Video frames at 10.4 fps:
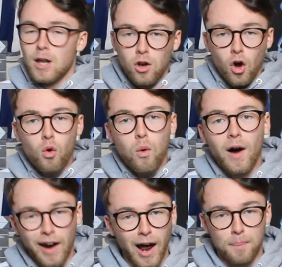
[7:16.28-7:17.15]
look
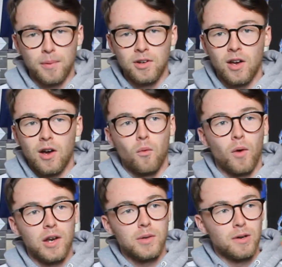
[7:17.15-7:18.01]
what happened
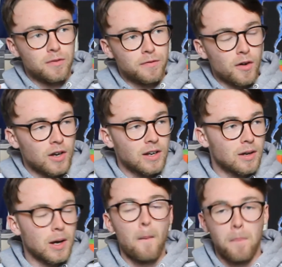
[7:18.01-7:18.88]
when you were
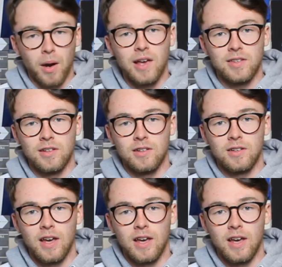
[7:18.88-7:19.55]
fucking complacent.